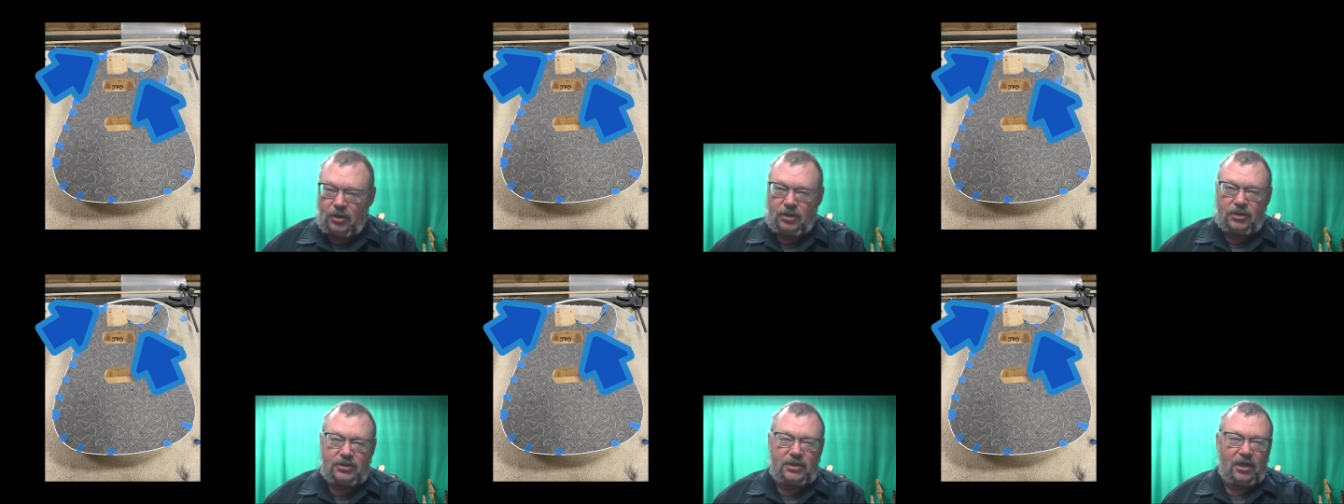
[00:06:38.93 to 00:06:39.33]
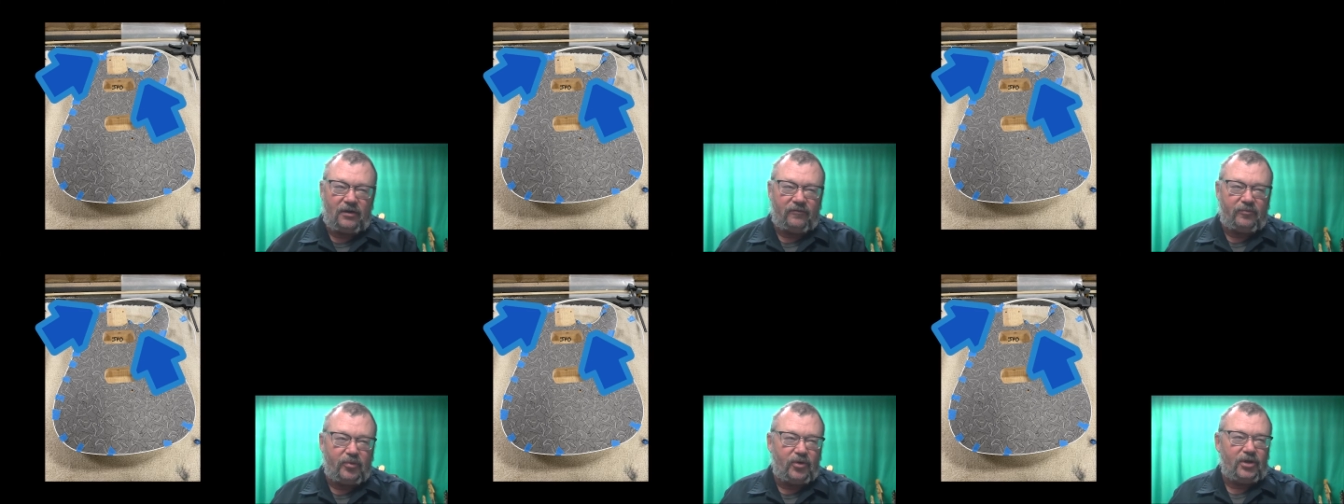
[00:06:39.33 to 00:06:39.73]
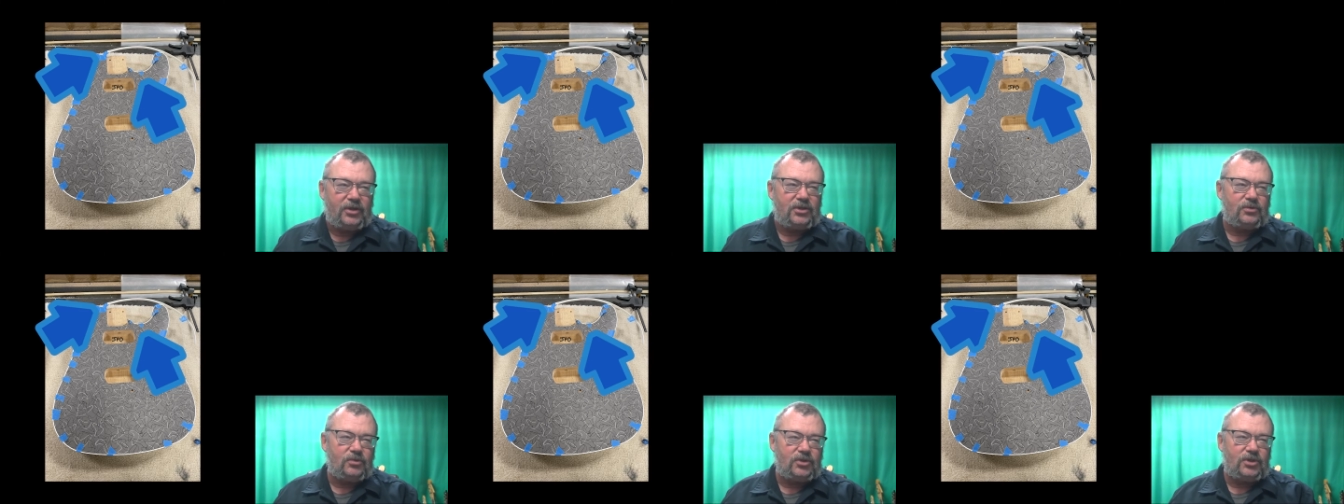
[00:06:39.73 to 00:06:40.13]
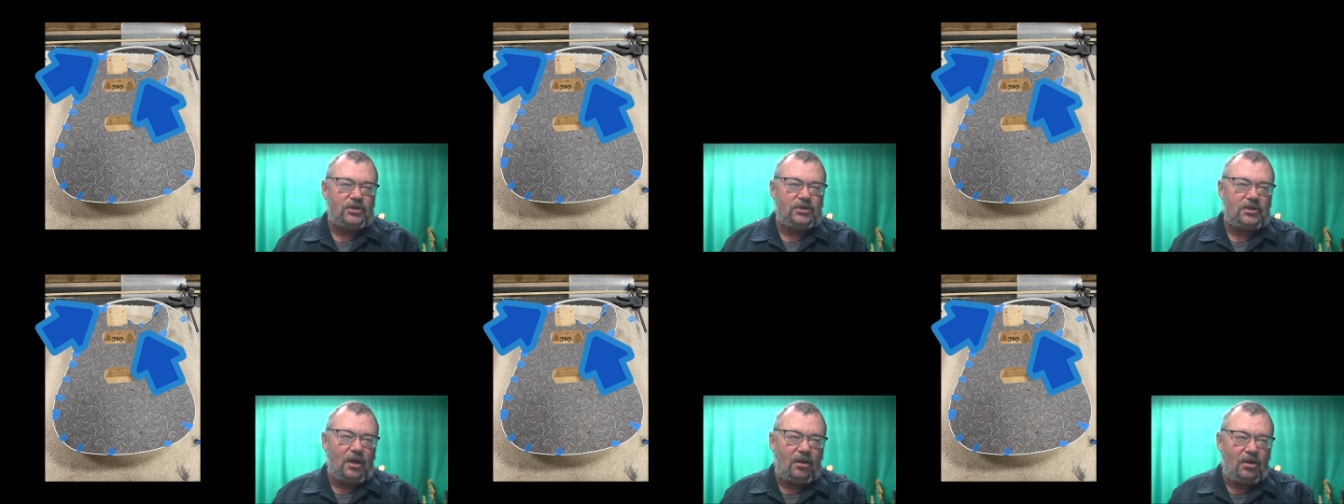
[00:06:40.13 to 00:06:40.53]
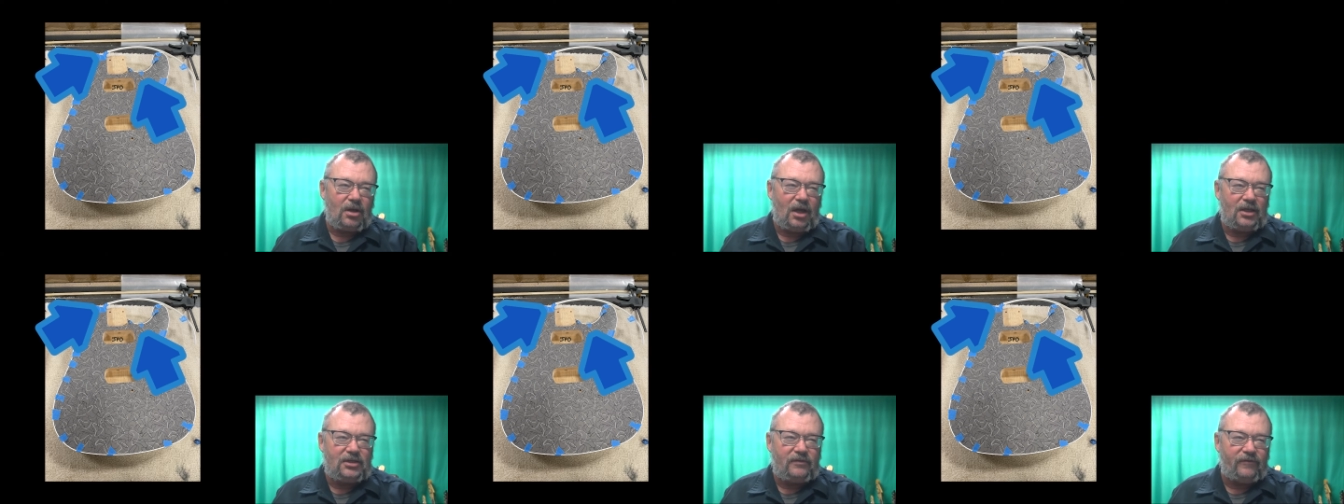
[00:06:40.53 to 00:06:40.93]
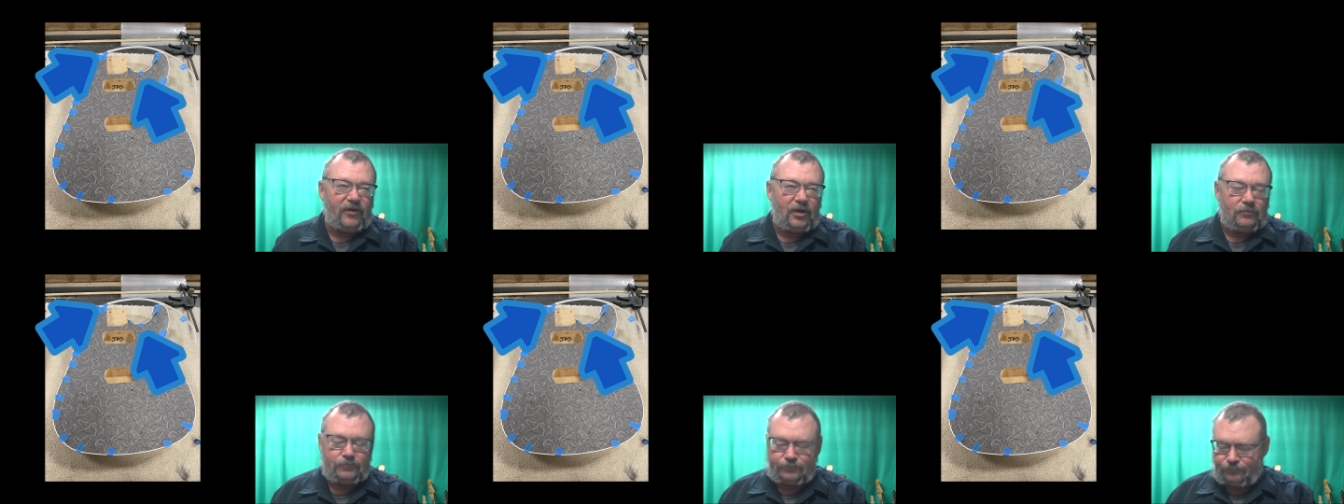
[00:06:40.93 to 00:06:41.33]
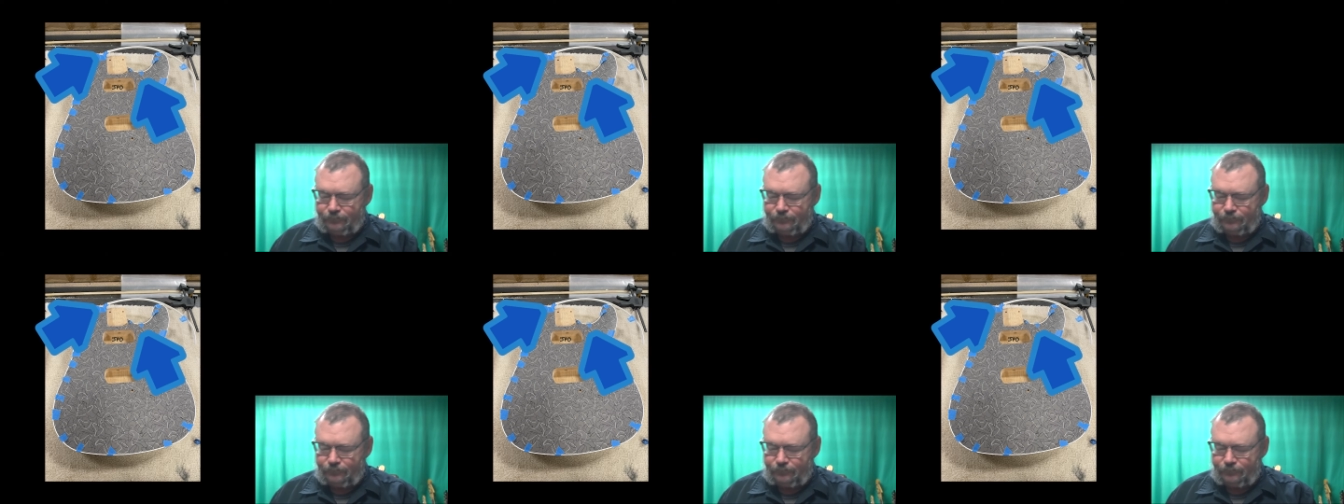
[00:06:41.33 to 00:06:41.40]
set of prints, which is all kinds of fun.